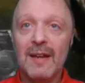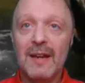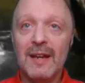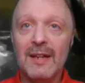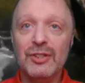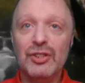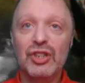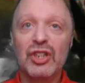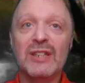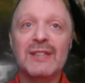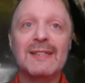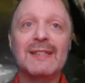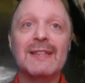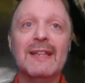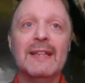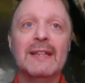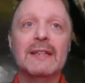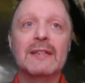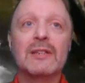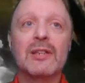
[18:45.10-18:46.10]
adjust
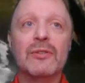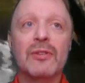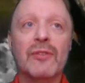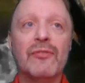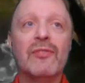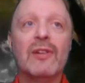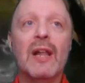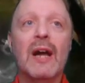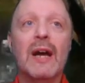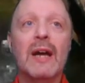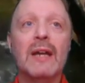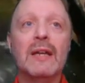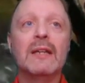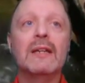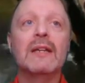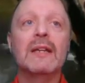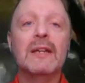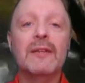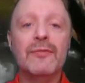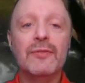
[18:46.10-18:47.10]
things on the
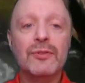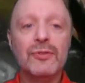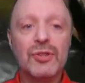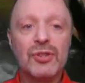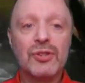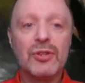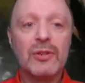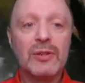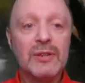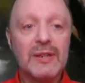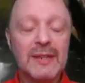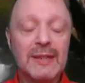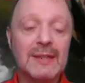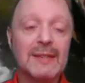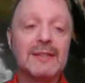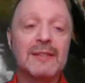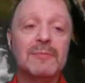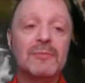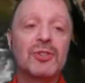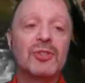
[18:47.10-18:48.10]
fly if you start to
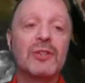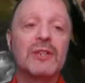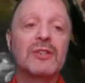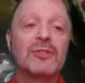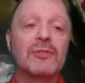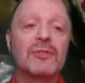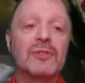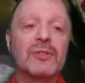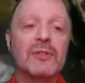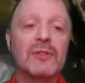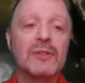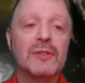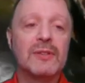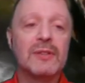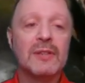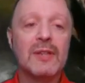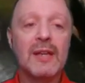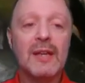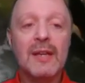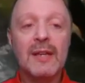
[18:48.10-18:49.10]
get some strange
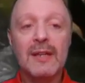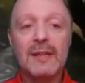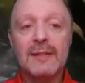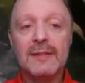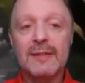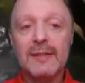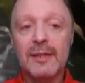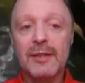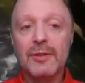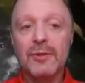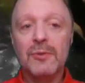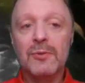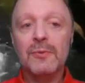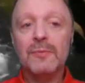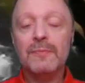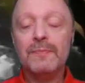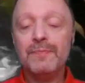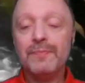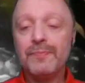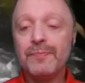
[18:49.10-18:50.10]
results.
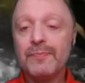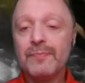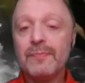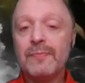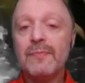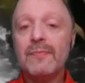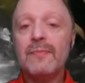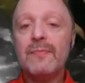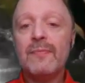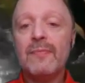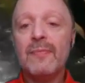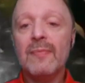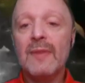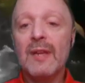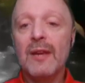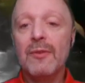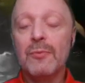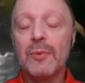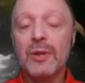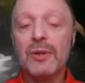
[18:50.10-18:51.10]
So
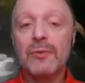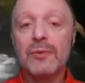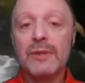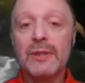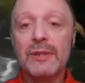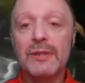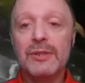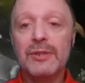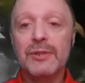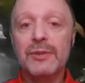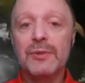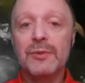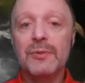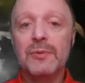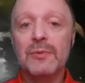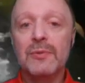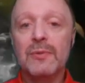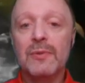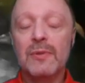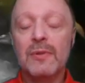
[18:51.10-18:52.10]
we're going
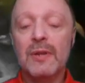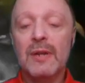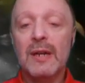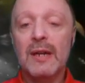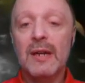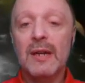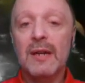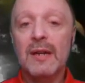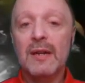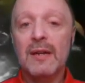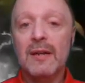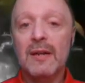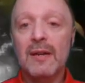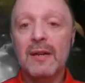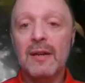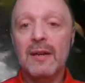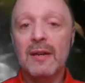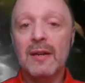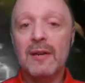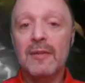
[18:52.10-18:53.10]
to
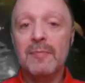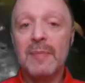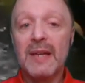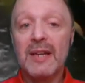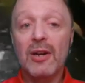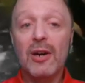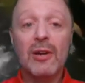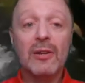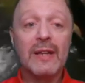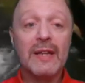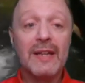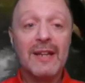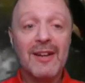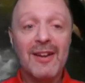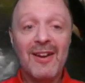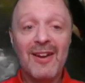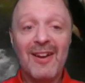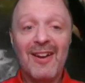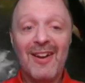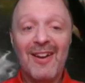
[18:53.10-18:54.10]
be calling
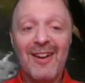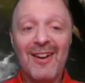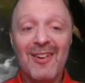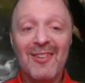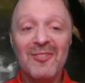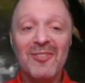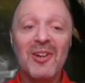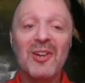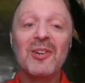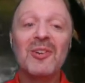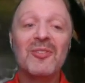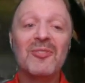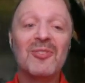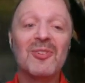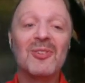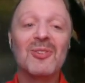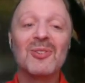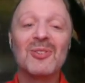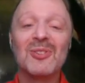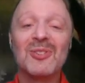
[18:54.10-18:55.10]
our very
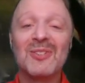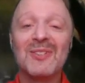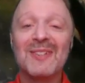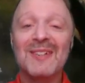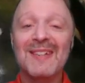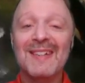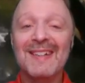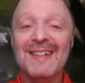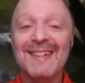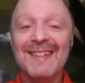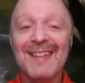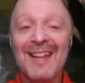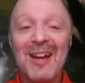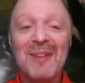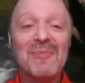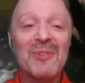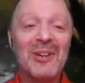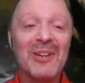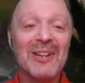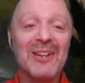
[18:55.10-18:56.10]
first
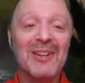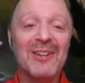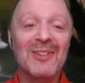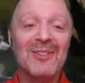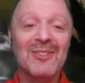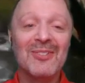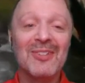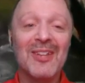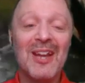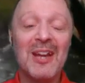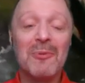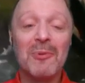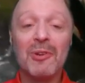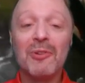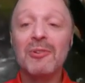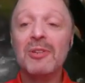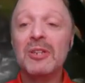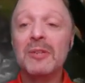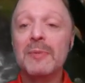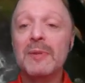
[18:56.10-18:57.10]
library calls, and we're
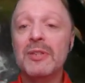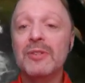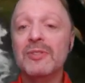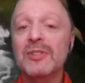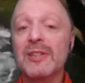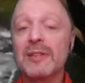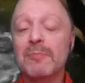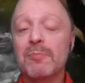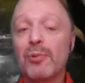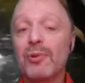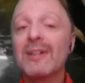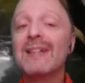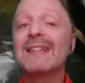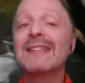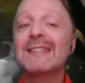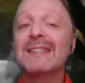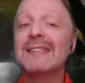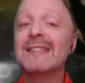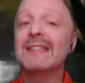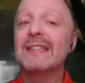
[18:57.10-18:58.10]
going to be using
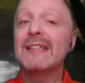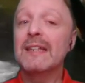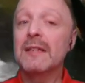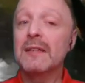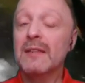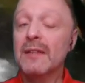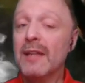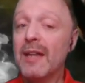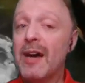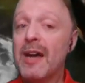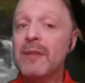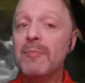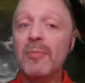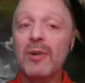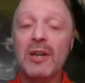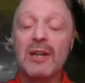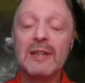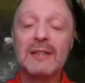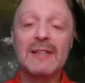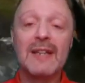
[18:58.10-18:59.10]
pre-existing
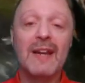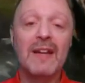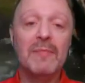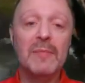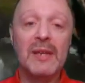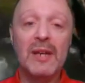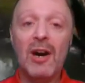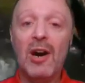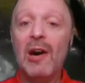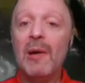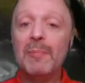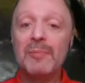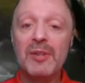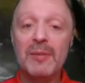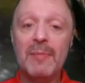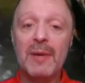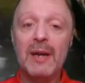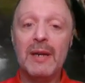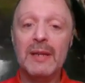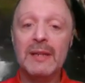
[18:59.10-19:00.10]
libraries that have been
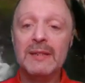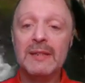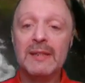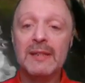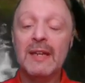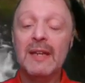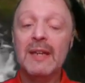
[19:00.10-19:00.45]
optimized